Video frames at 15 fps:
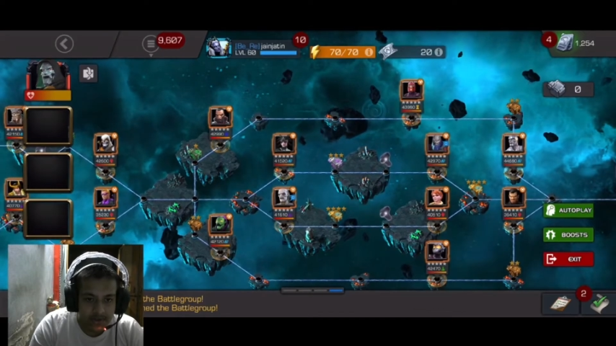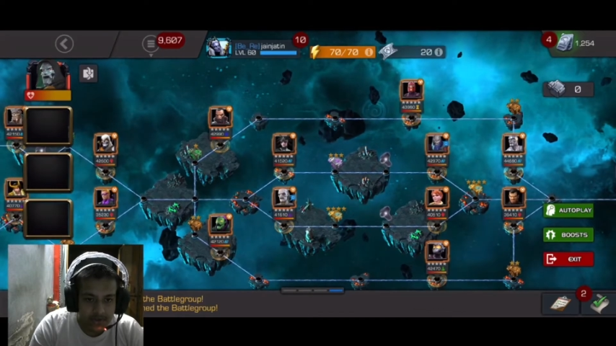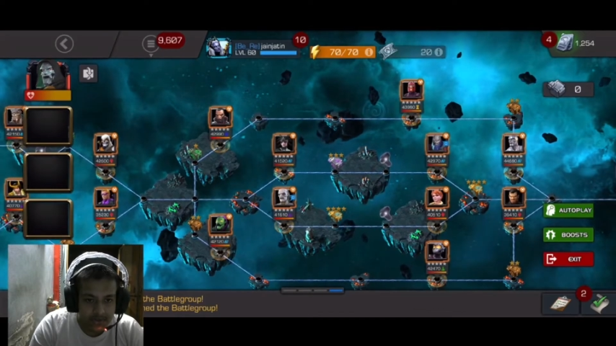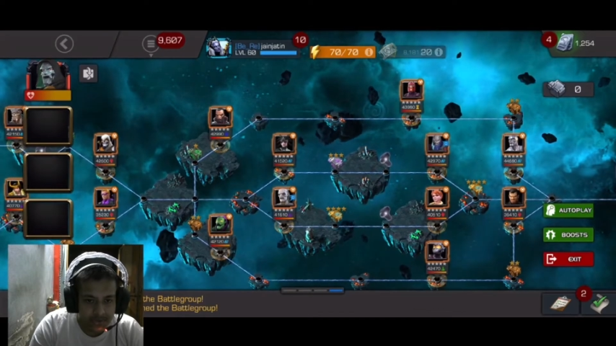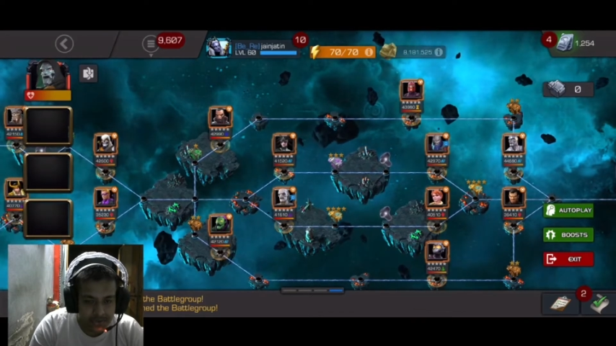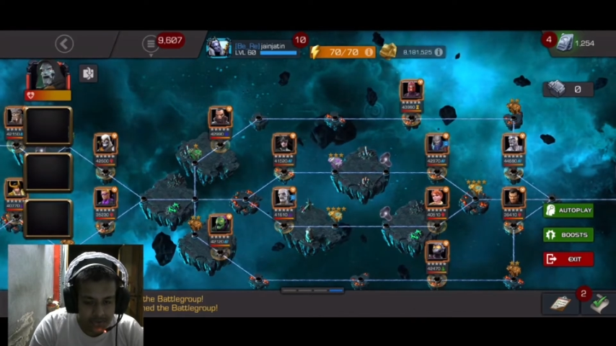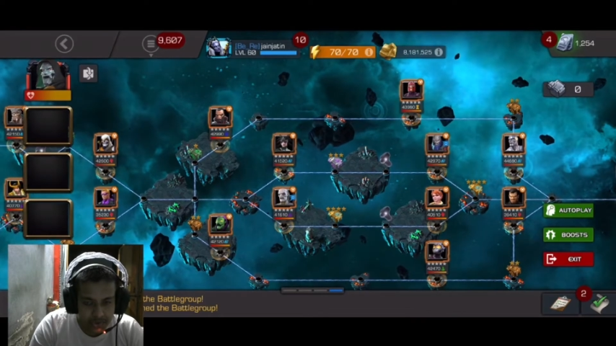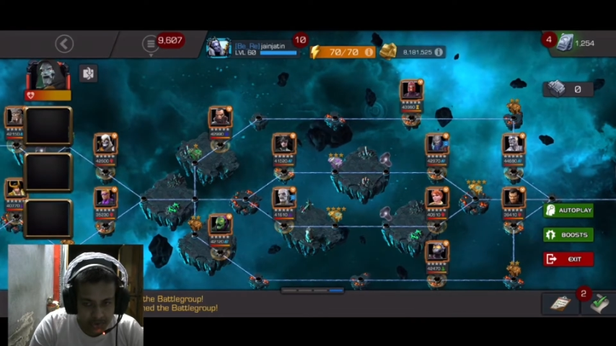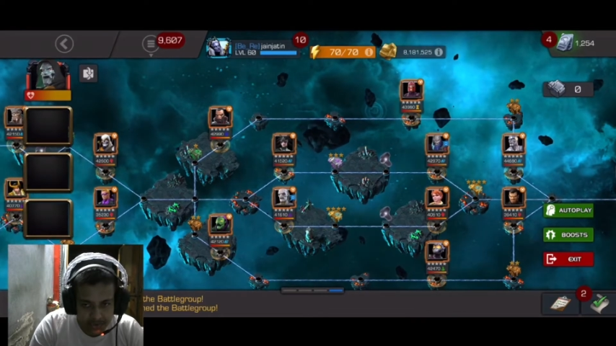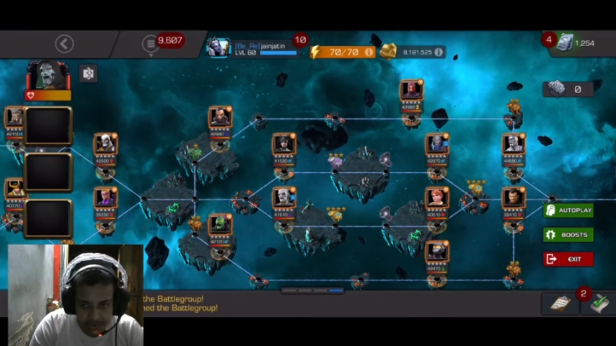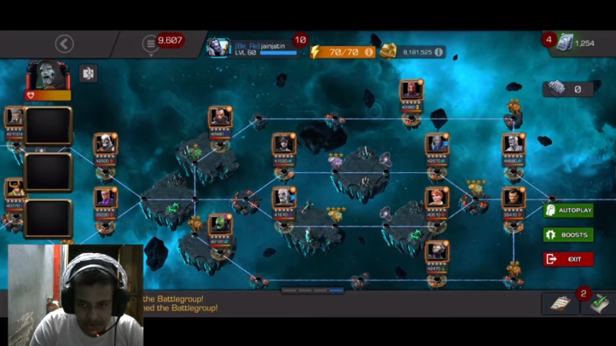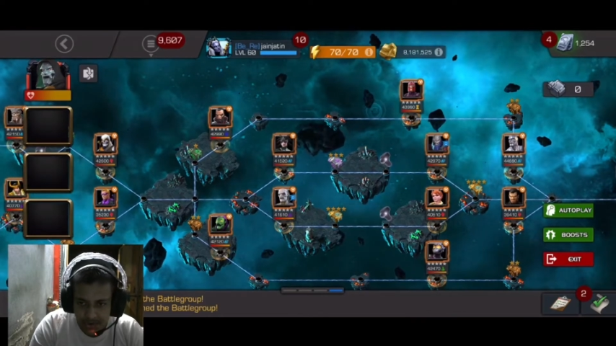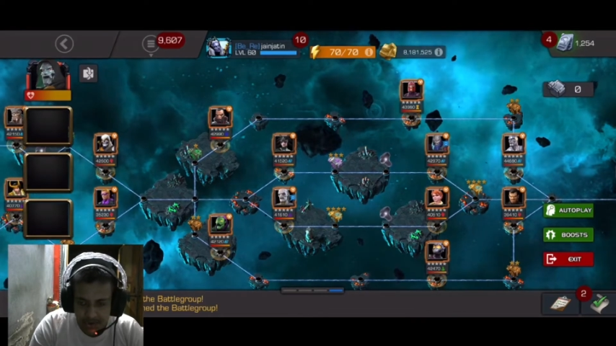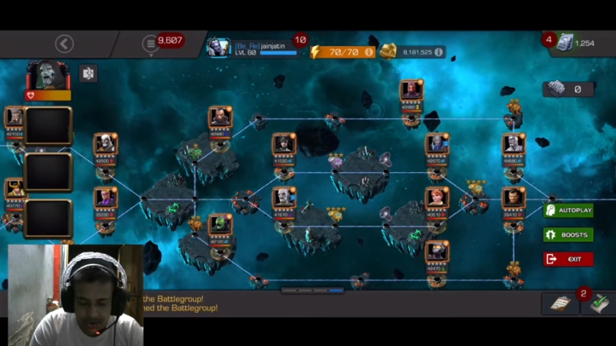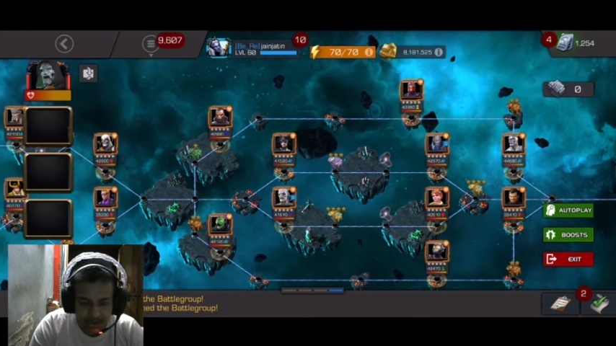You should
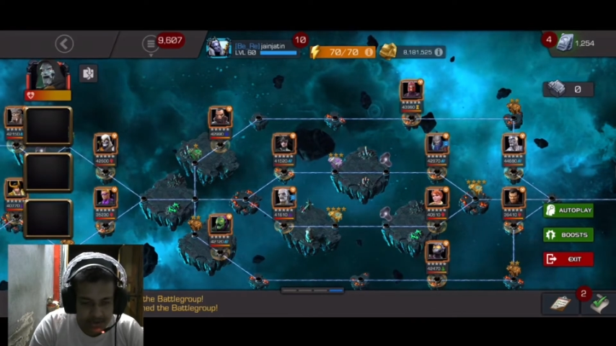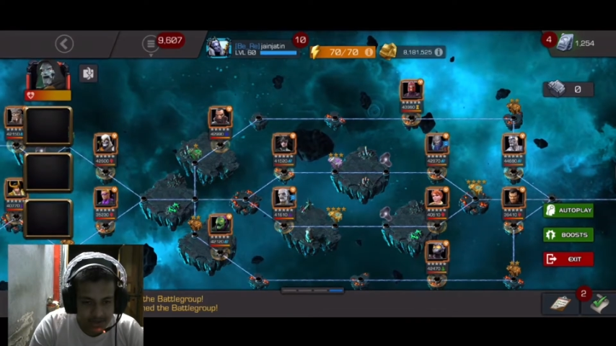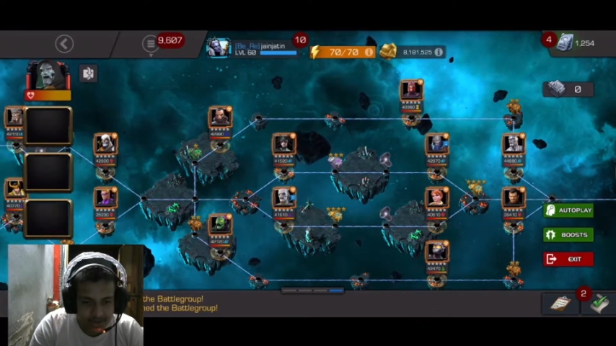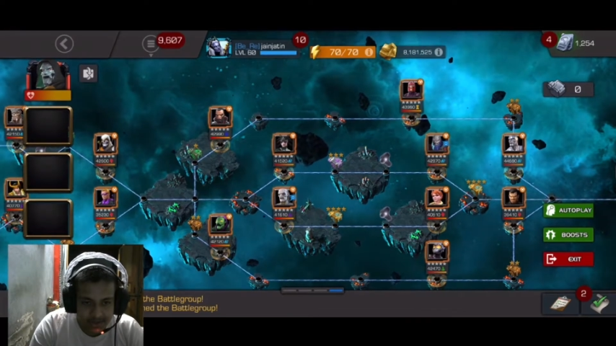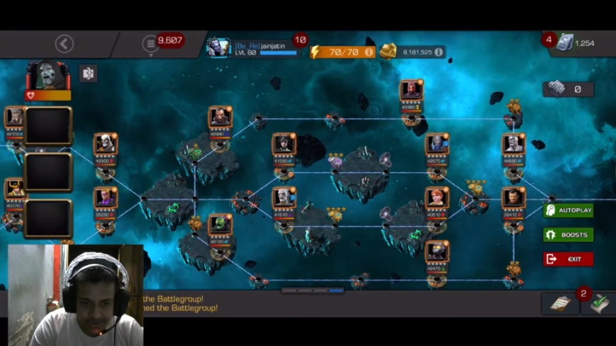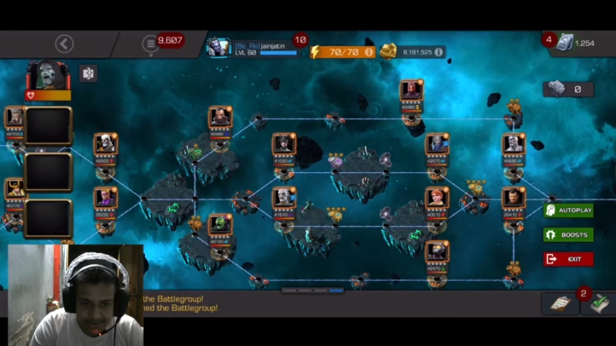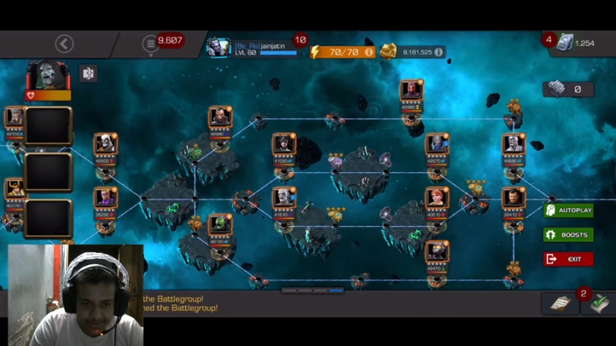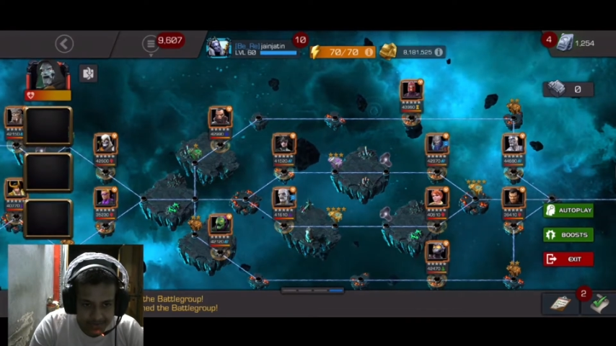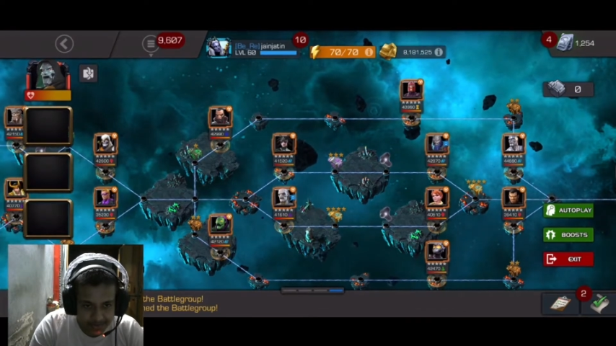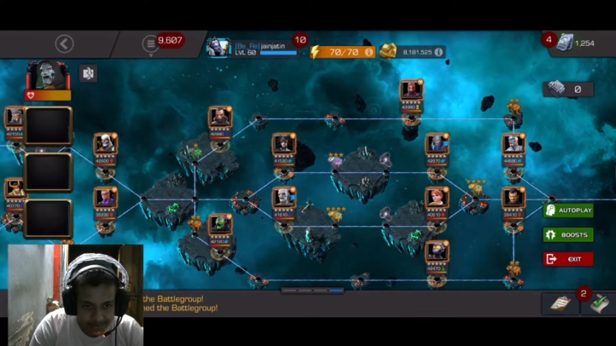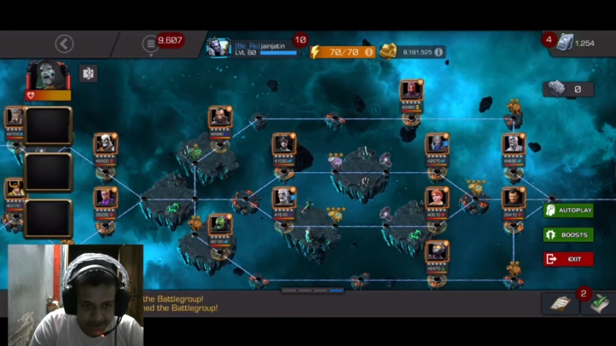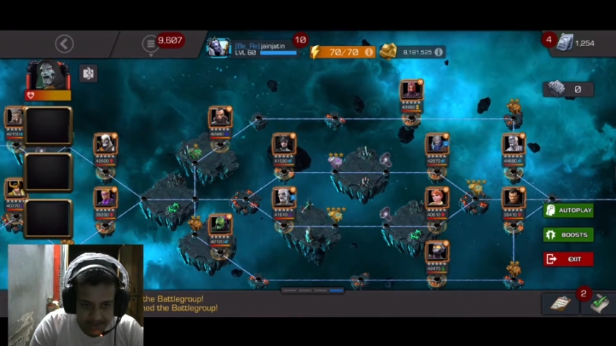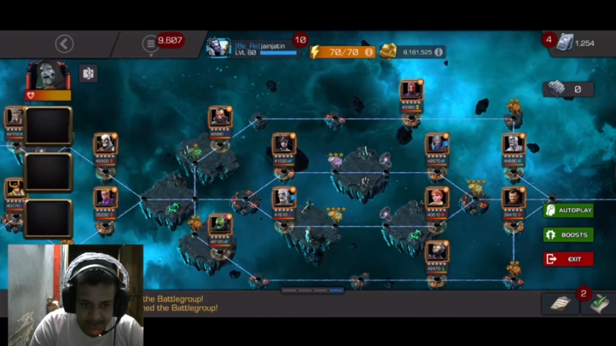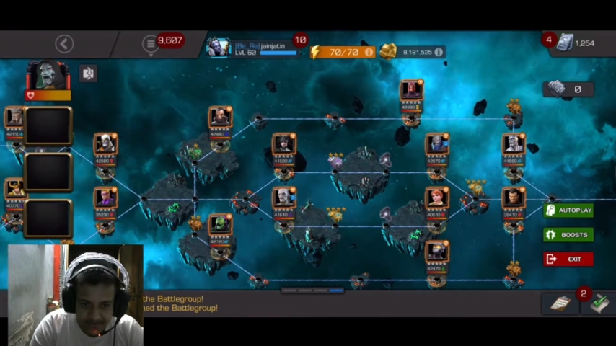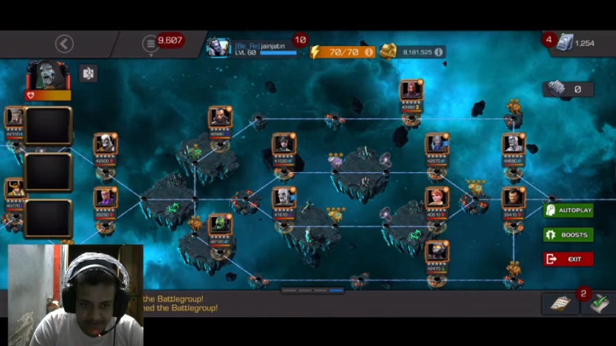also use
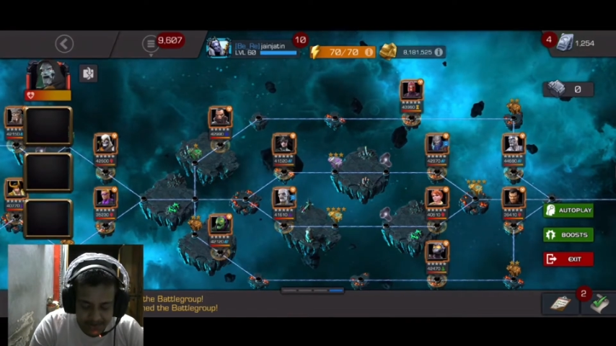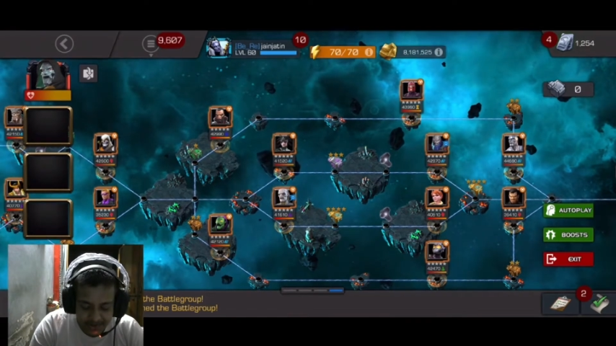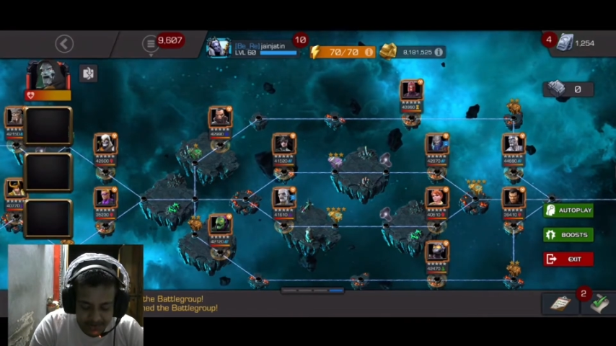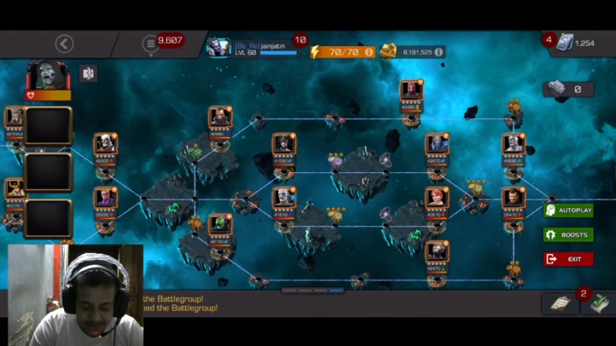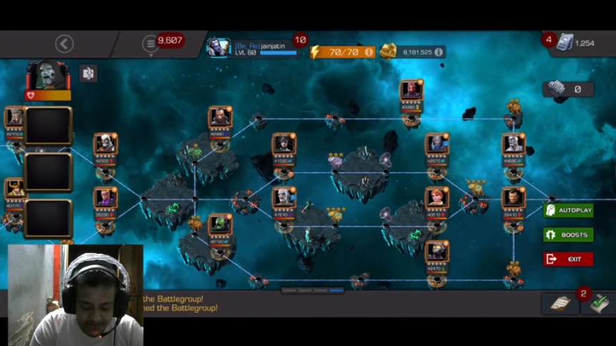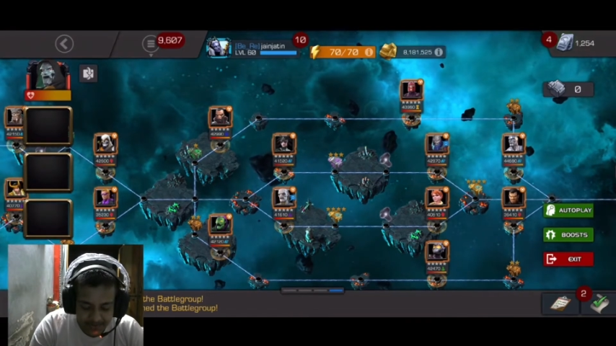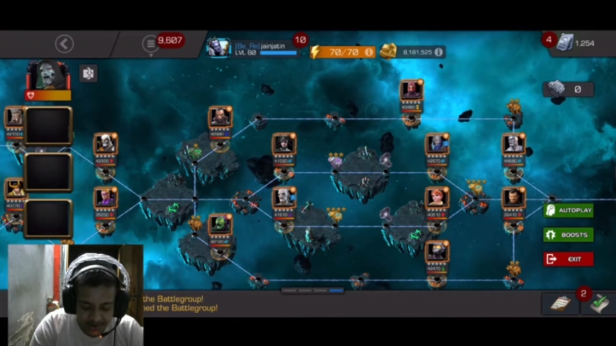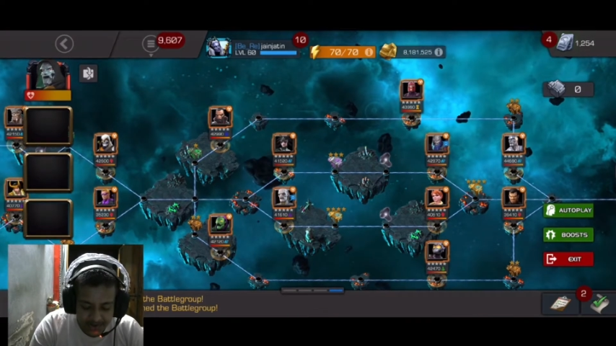magic for this fight.